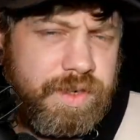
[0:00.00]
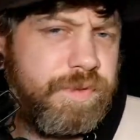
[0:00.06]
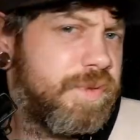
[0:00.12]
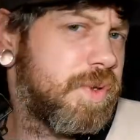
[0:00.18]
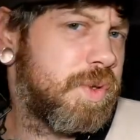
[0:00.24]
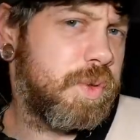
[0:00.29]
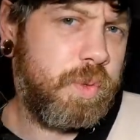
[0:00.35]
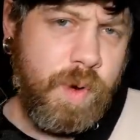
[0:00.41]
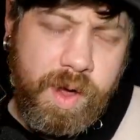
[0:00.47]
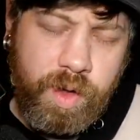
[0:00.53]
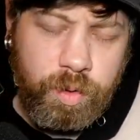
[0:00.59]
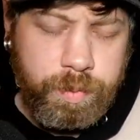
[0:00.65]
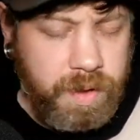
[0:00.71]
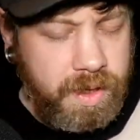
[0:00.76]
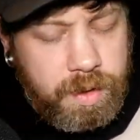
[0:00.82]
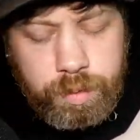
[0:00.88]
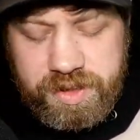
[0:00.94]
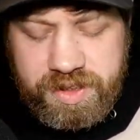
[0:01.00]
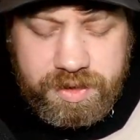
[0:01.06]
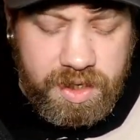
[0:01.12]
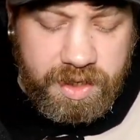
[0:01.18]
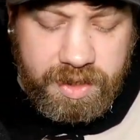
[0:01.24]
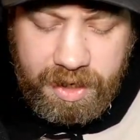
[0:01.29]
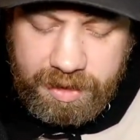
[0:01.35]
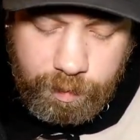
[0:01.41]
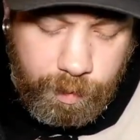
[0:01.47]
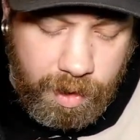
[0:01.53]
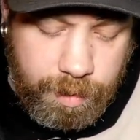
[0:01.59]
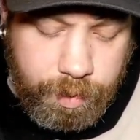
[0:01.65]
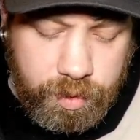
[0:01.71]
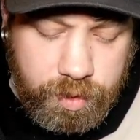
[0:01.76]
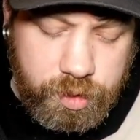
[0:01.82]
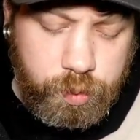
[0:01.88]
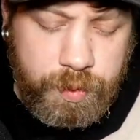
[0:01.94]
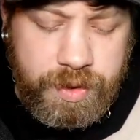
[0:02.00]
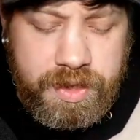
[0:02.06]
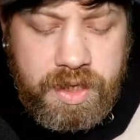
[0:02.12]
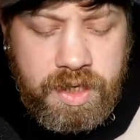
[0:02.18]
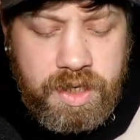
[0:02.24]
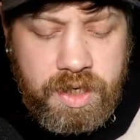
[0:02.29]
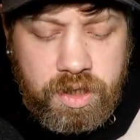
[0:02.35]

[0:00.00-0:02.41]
if you will, but it was sick anyway, because we